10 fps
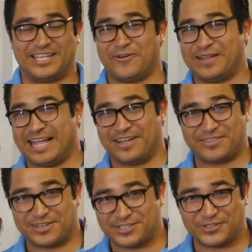going out
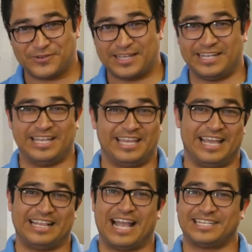there shooting,
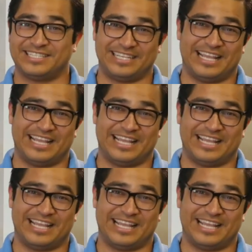and actually